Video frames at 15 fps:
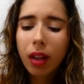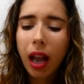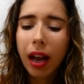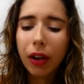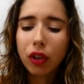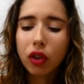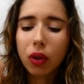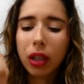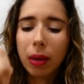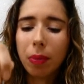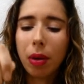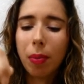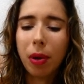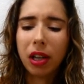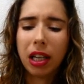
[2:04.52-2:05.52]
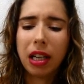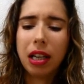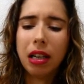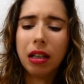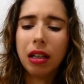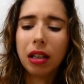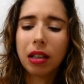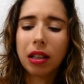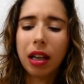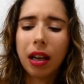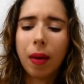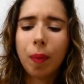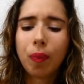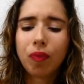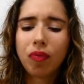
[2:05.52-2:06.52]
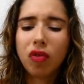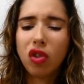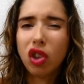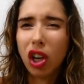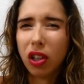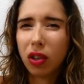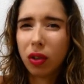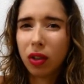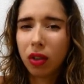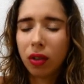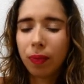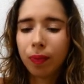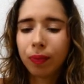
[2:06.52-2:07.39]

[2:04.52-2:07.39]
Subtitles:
I also keep them on a heat that's like just